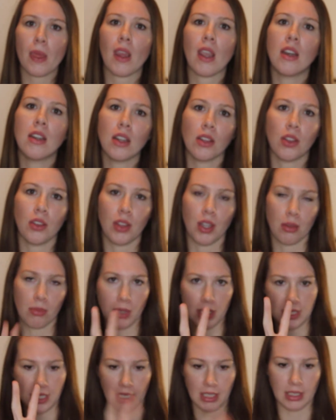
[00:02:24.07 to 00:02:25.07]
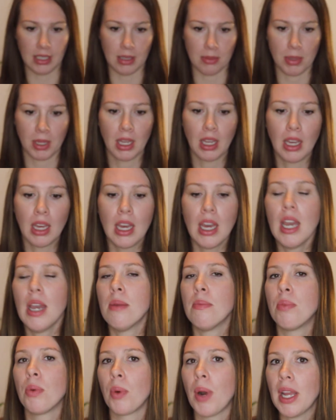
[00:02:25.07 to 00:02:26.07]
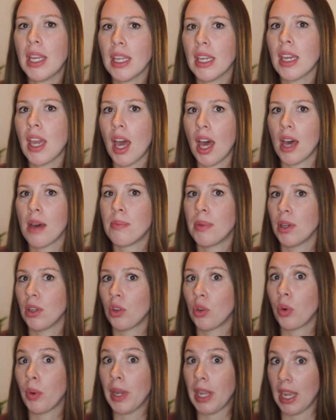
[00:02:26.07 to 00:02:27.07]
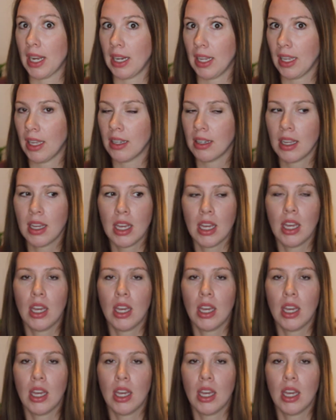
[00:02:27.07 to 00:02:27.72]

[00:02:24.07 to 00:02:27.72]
Another thing, my second tip, breaking up creating it.